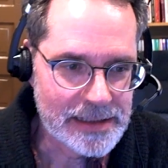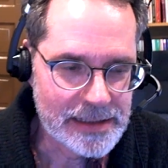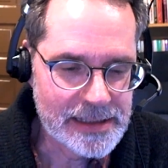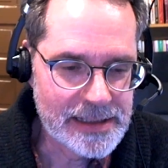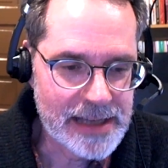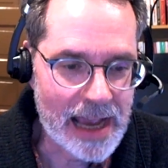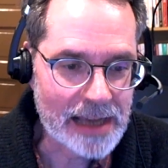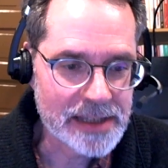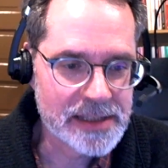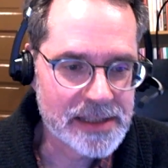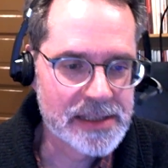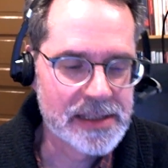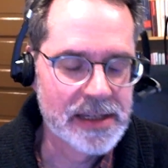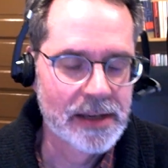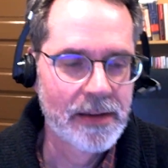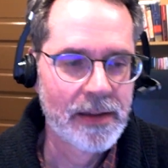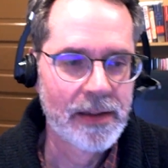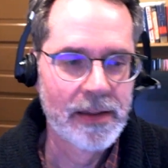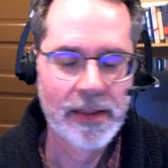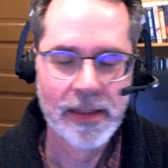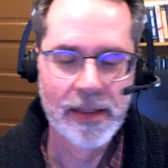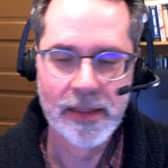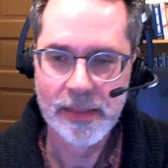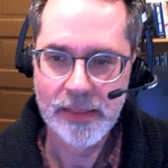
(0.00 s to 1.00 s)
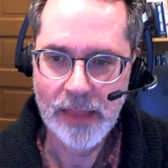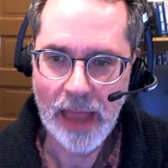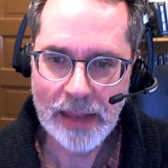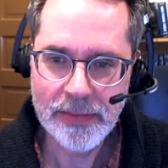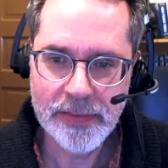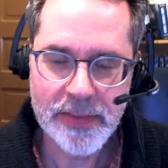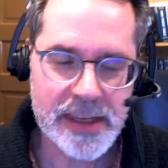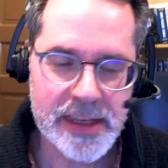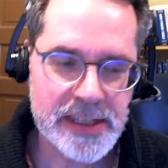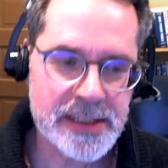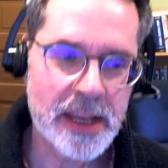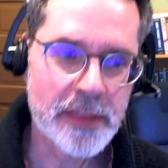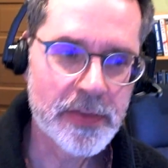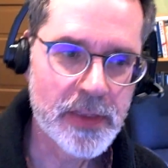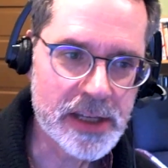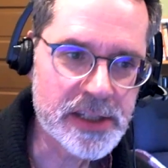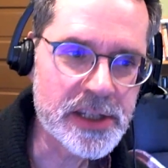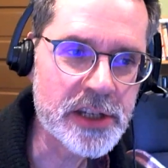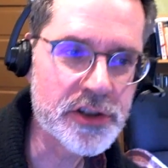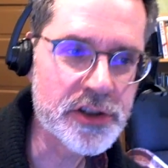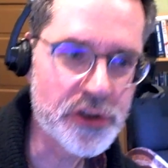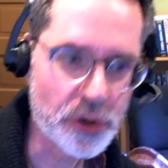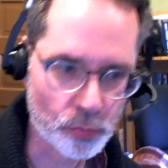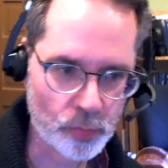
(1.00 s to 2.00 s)
Yes. And this
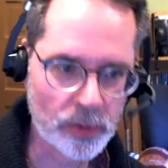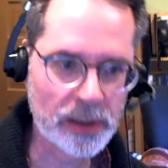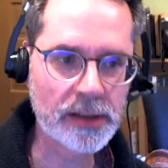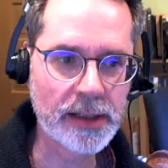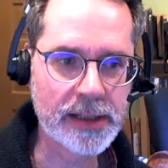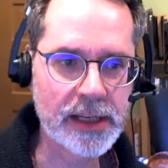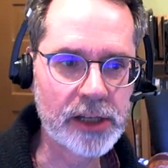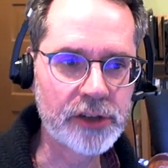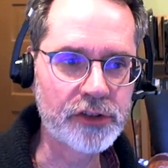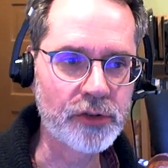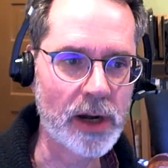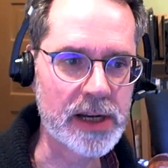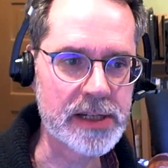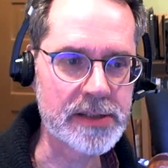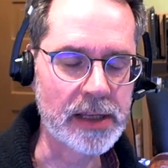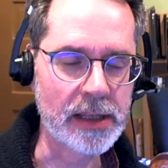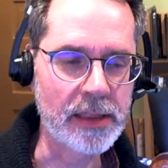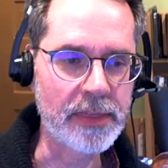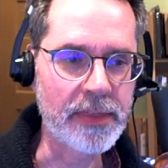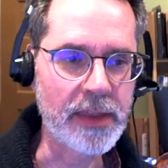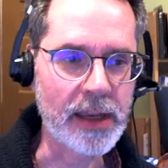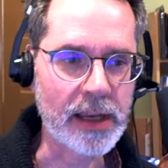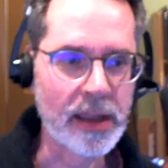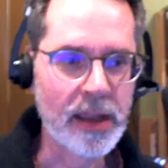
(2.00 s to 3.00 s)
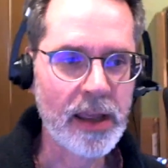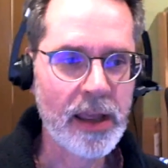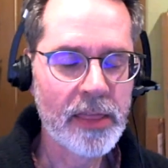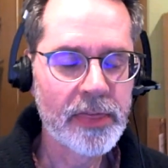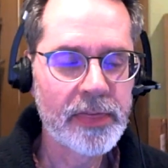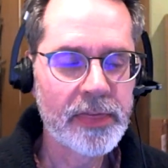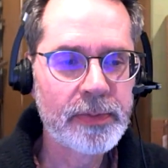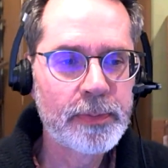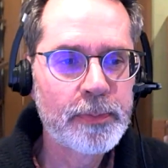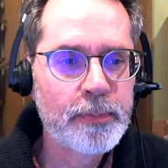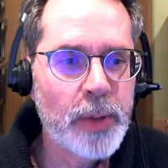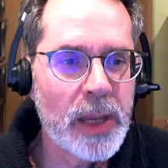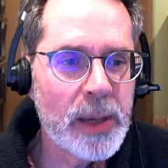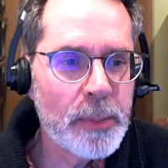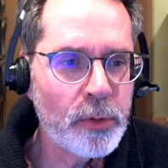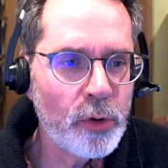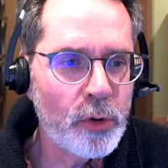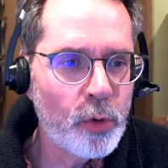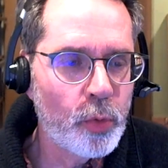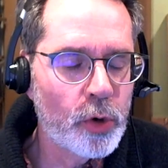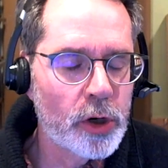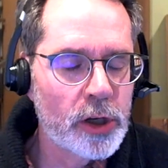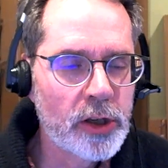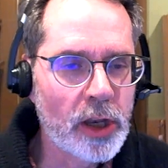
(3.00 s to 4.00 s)
is the really interesting thing.
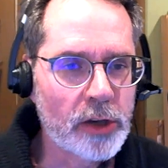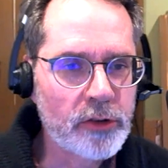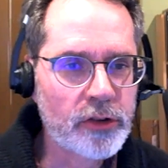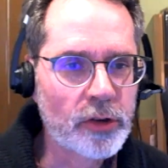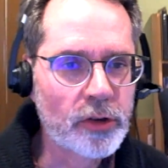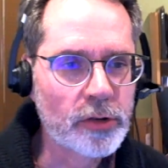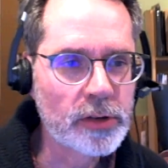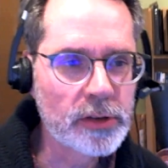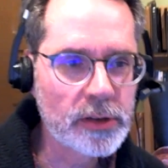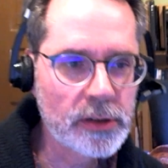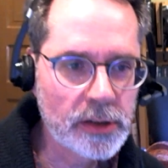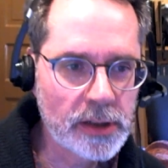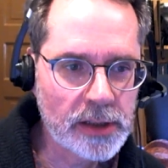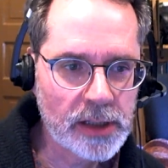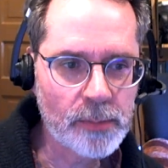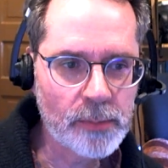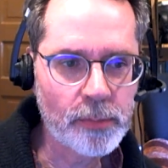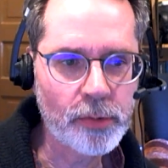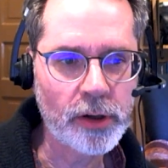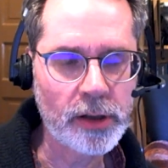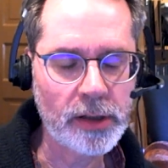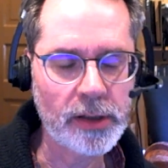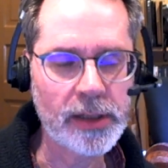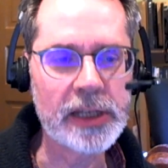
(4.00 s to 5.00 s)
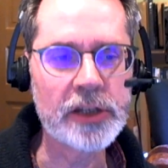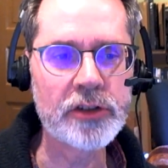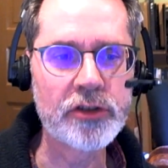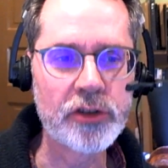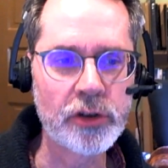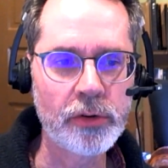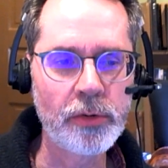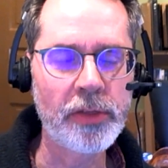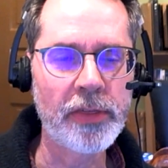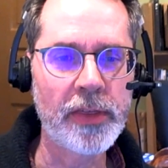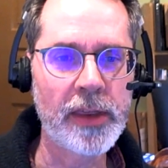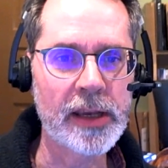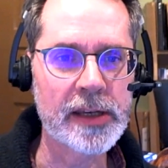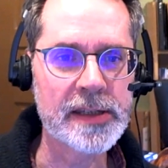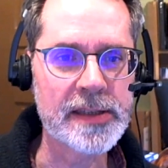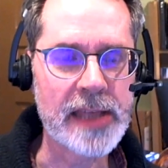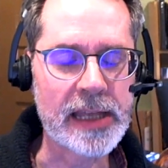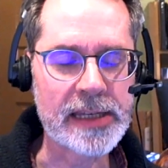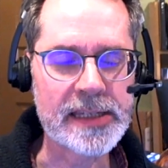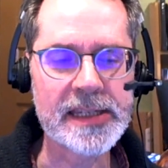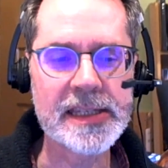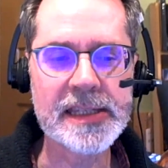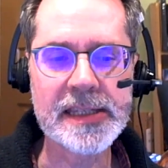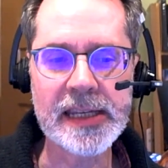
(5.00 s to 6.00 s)
People would deliberately do things
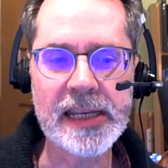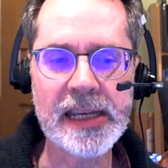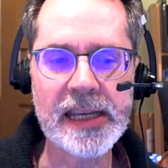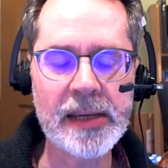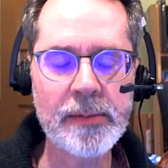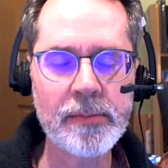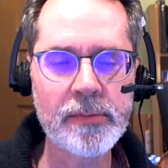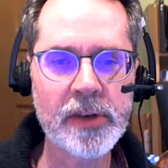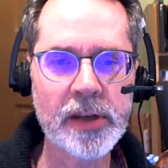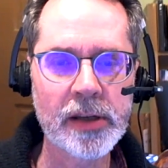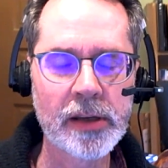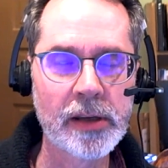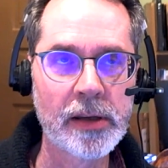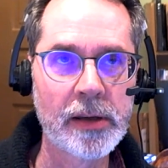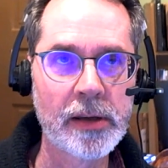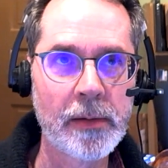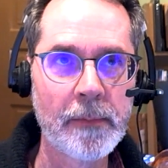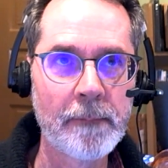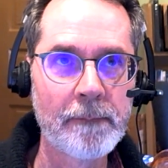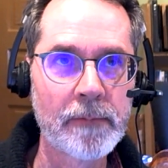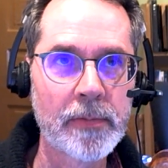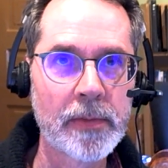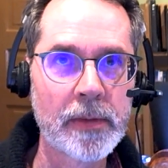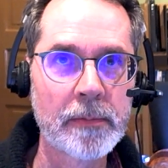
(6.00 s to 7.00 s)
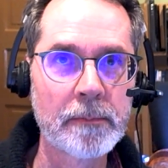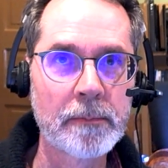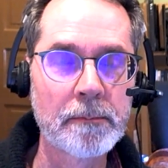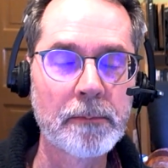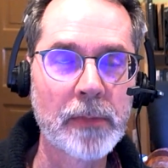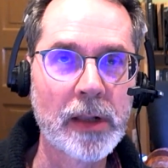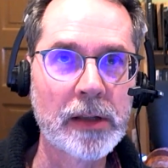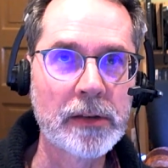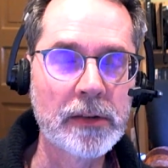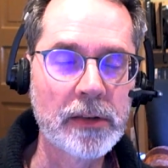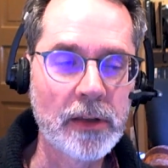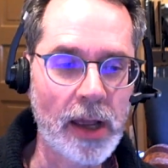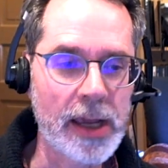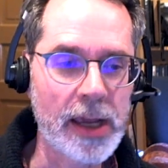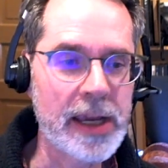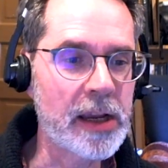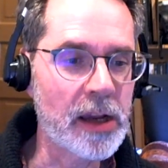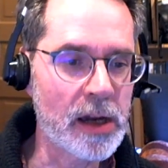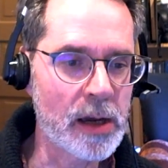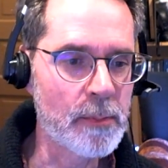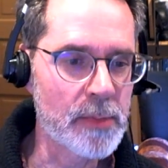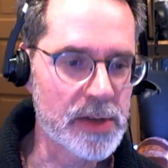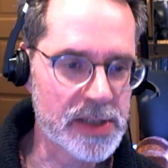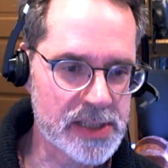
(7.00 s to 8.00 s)
that seemed like
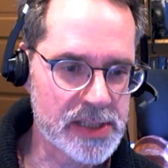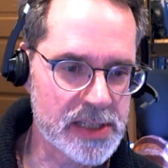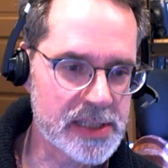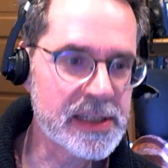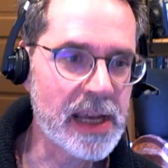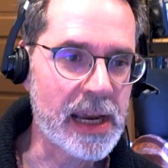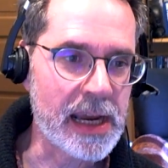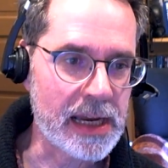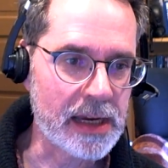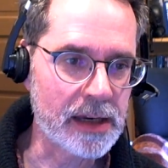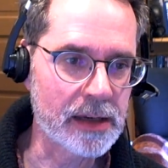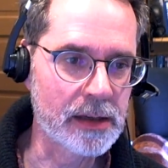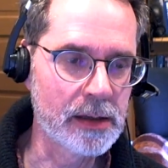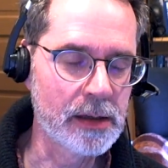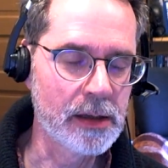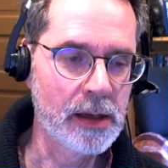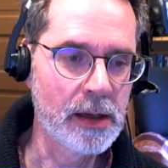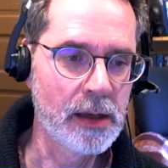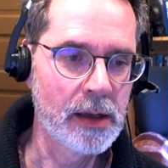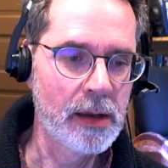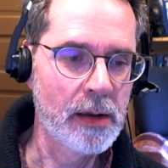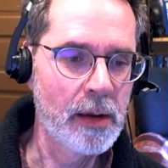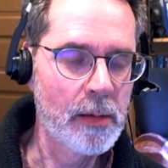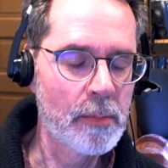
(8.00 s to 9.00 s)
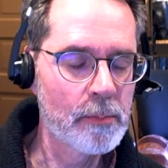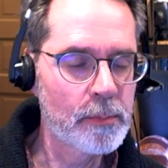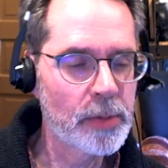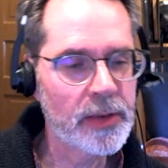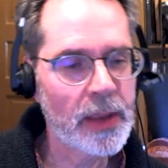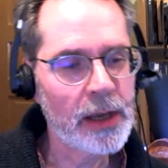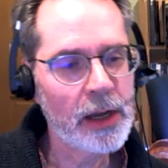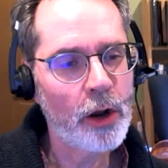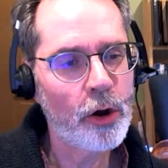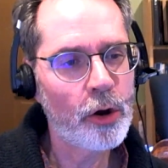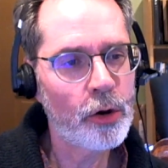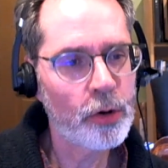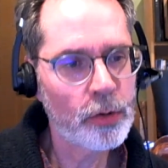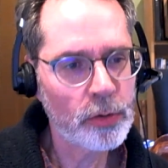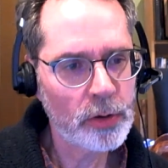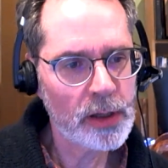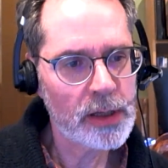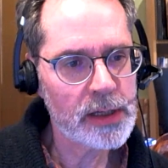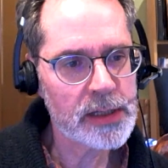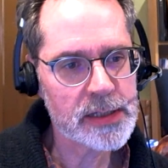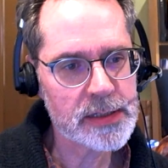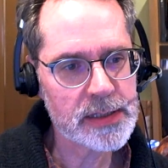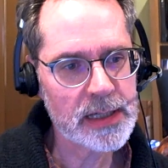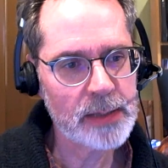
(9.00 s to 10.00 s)
a mistake, but they
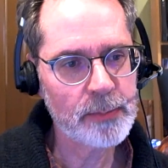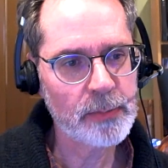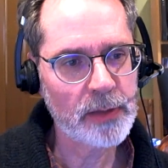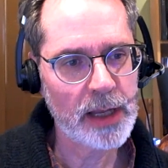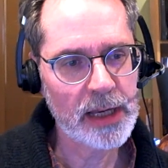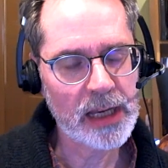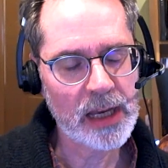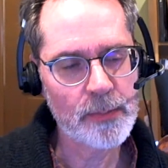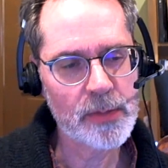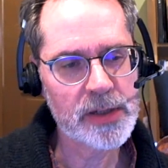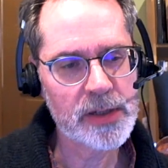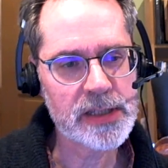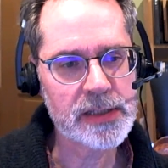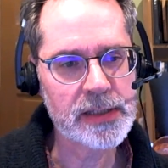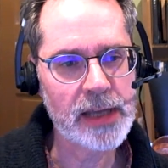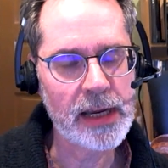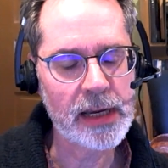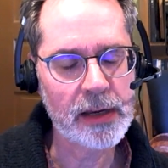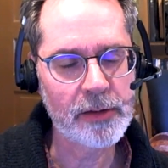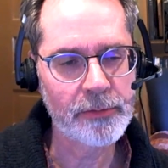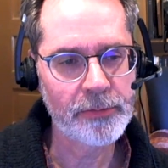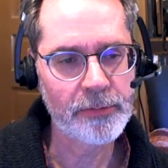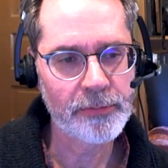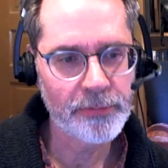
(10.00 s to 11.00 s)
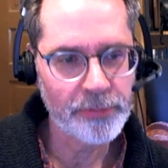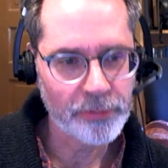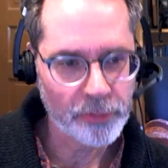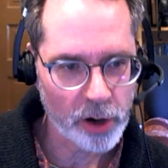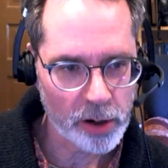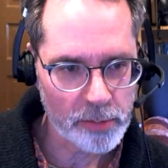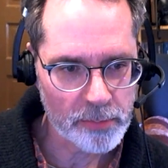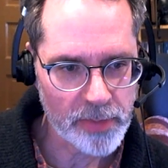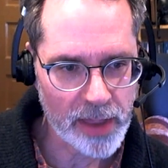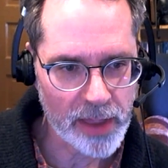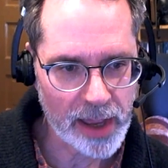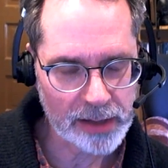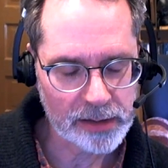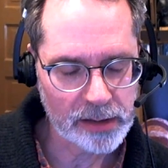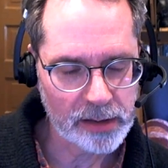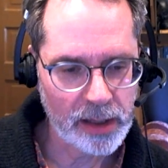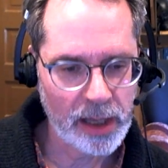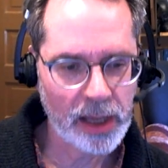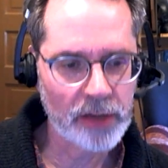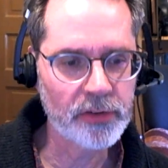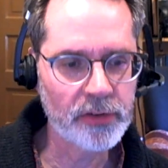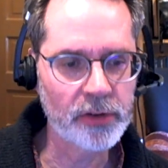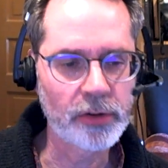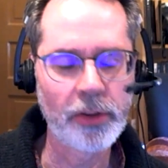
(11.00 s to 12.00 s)
only seemed like a mistake from that
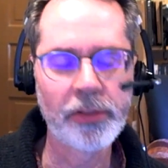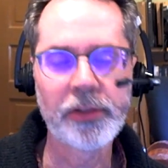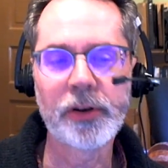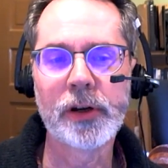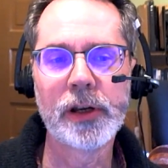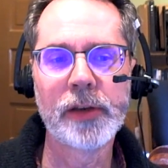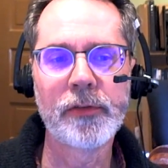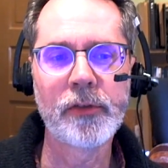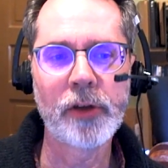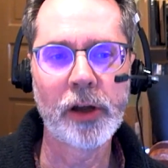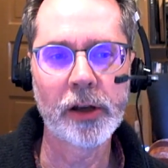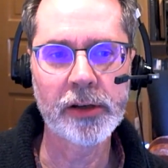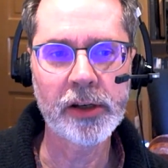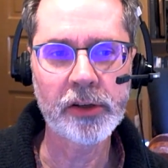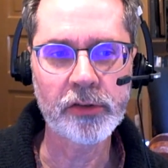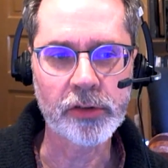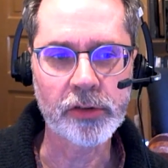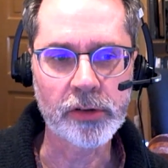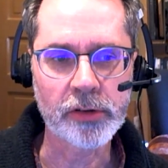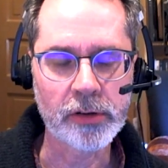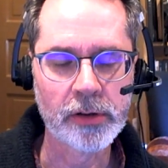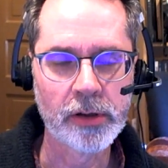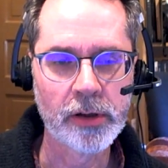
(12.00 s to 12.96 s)
classical theory of cognition,